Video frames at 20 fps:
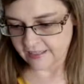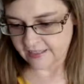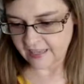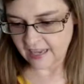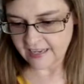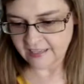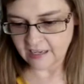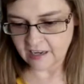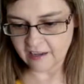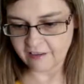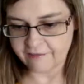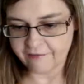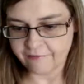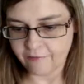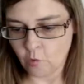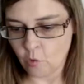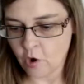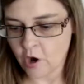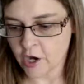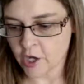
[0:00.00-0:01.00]
set of
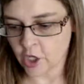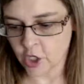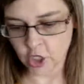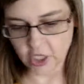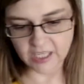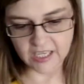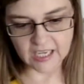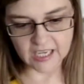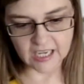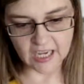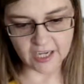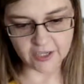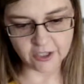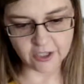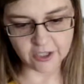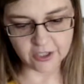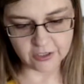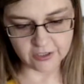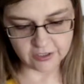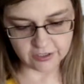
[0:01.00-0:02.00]
four cookie
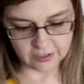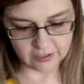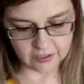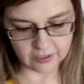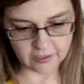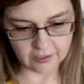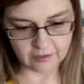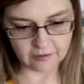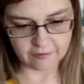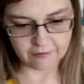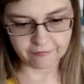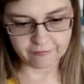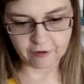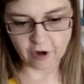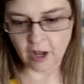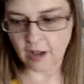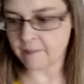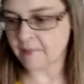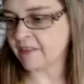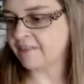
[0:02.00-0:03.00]
cutters
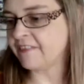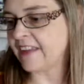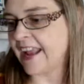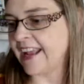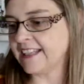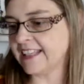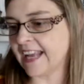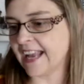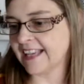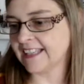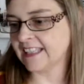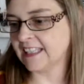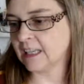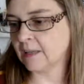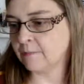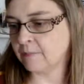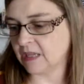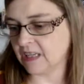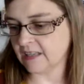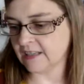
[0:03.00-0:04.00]
from the
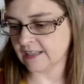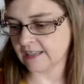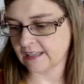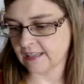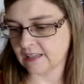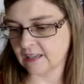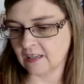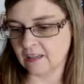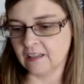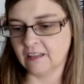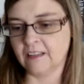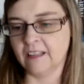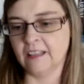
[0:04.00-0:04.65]
Fantastic Beast.